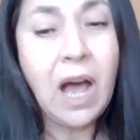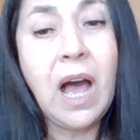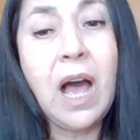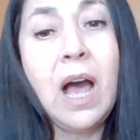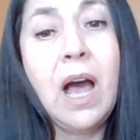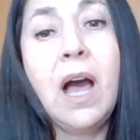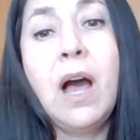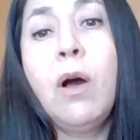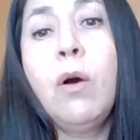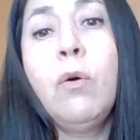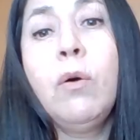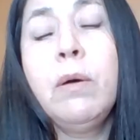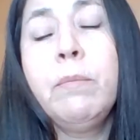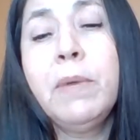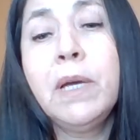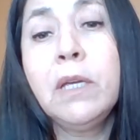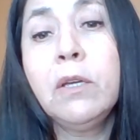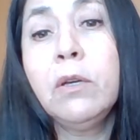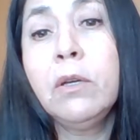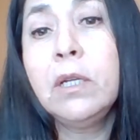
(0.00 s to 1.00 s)
How
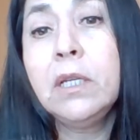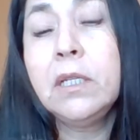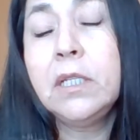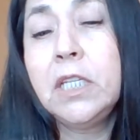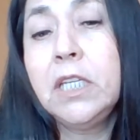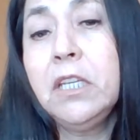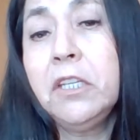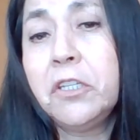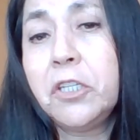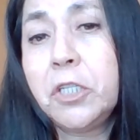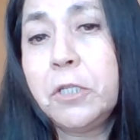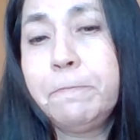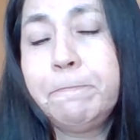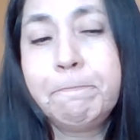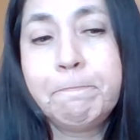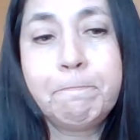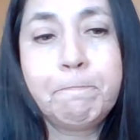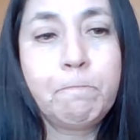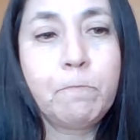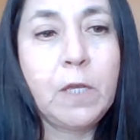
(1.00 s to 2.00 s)
am I going to teach?
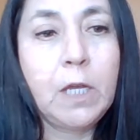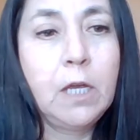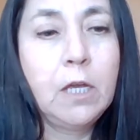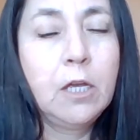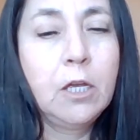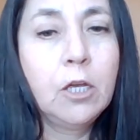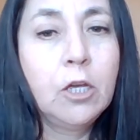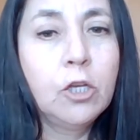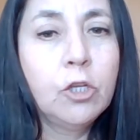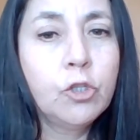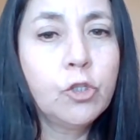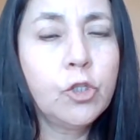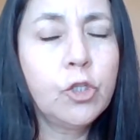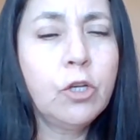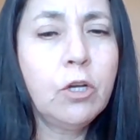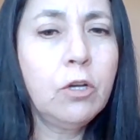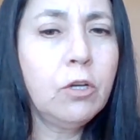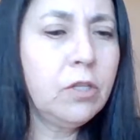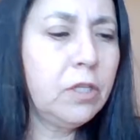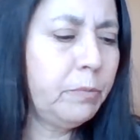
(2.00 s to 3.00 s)

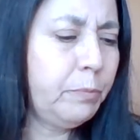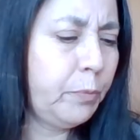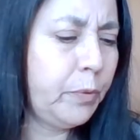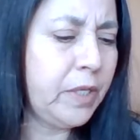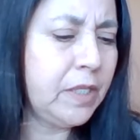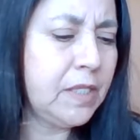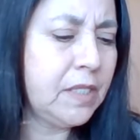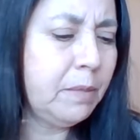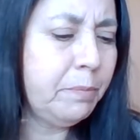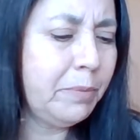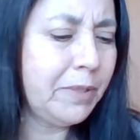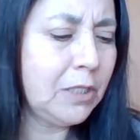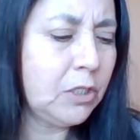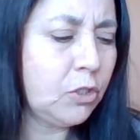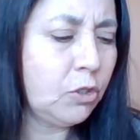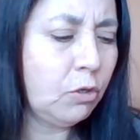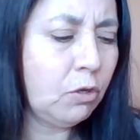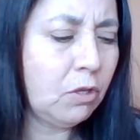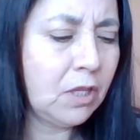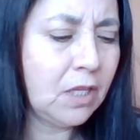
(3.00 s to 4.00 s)
So the principal
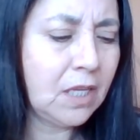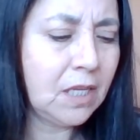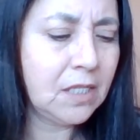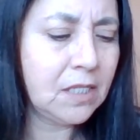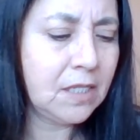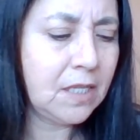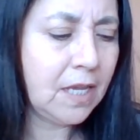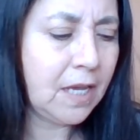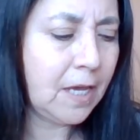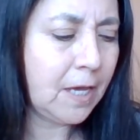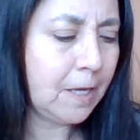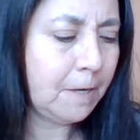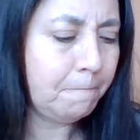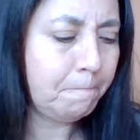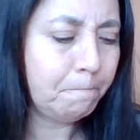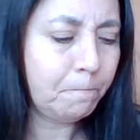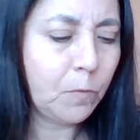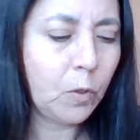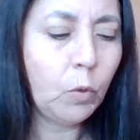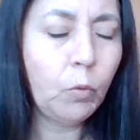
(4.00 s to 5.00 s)
told us
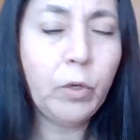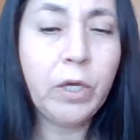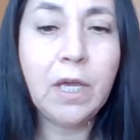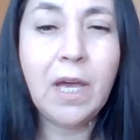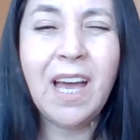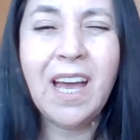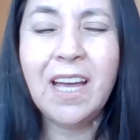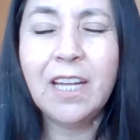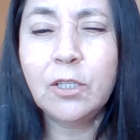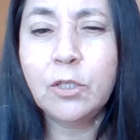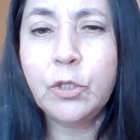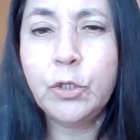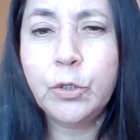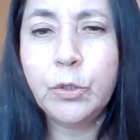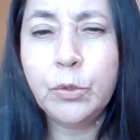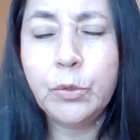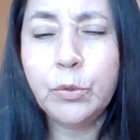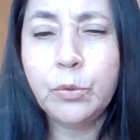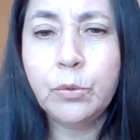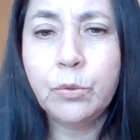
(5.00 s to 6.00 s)
that we had
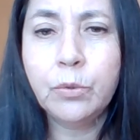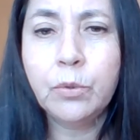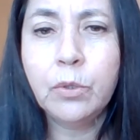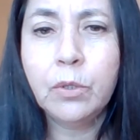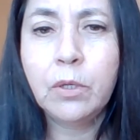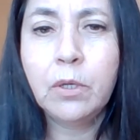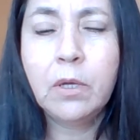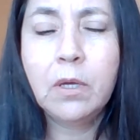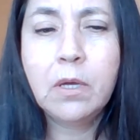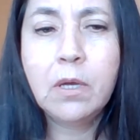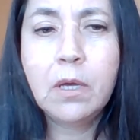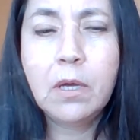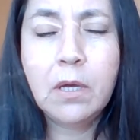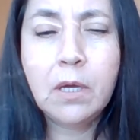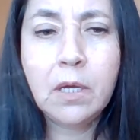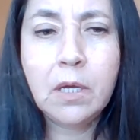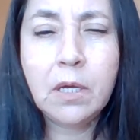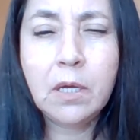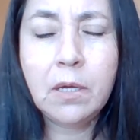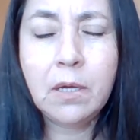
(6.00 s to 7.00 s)
to
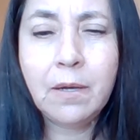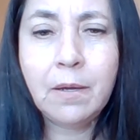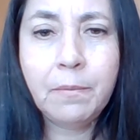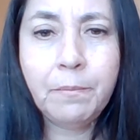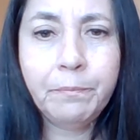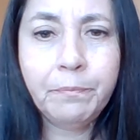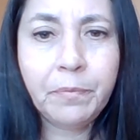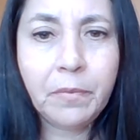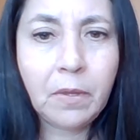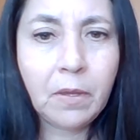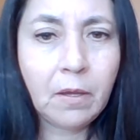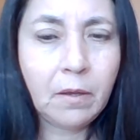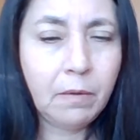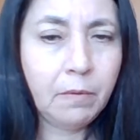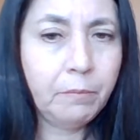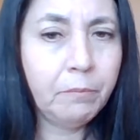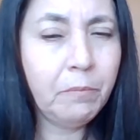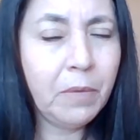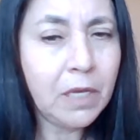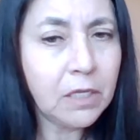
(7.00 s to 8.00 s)
uh,
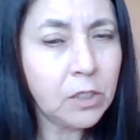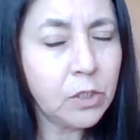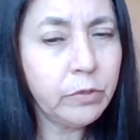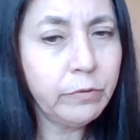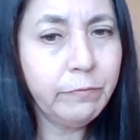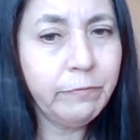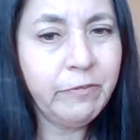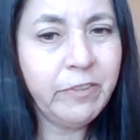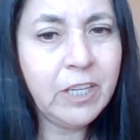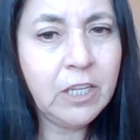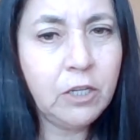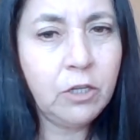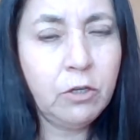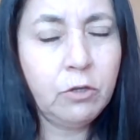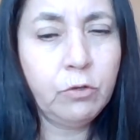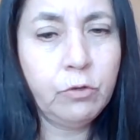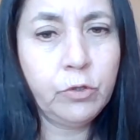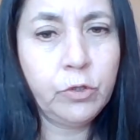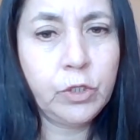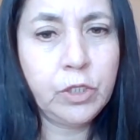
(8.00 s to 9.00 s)
make some
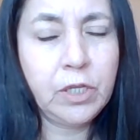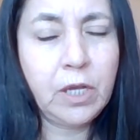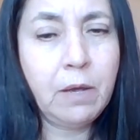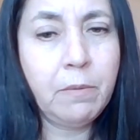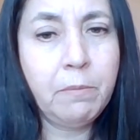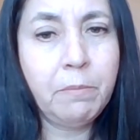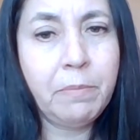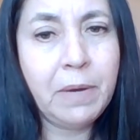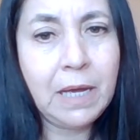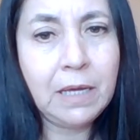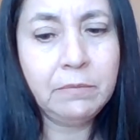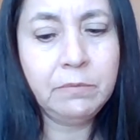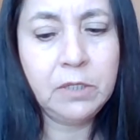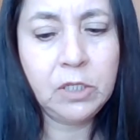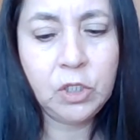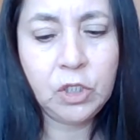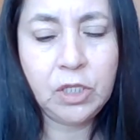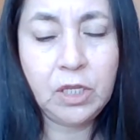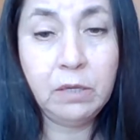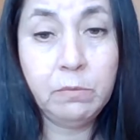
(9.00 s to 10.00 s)
videos and
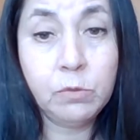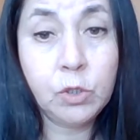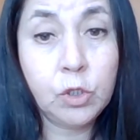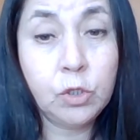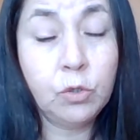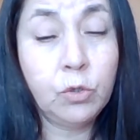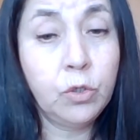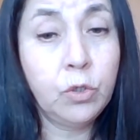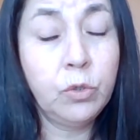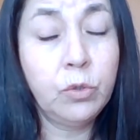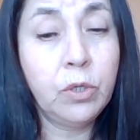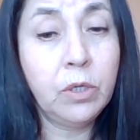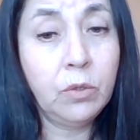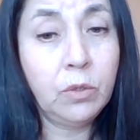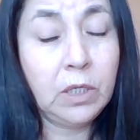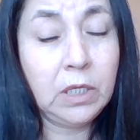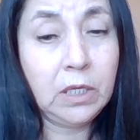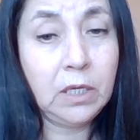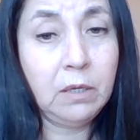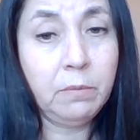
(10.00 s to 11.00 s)
publish them so you
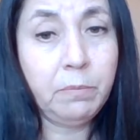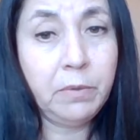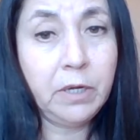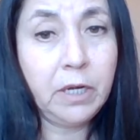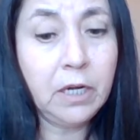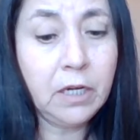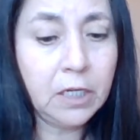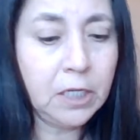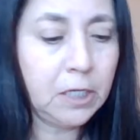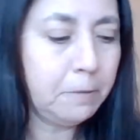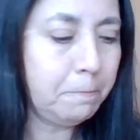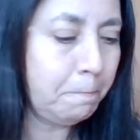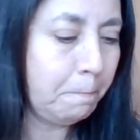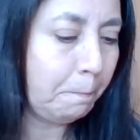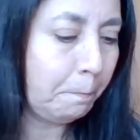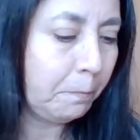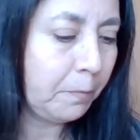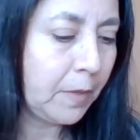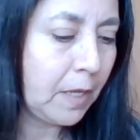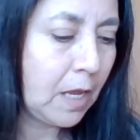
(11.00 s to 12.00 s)
could keep learning.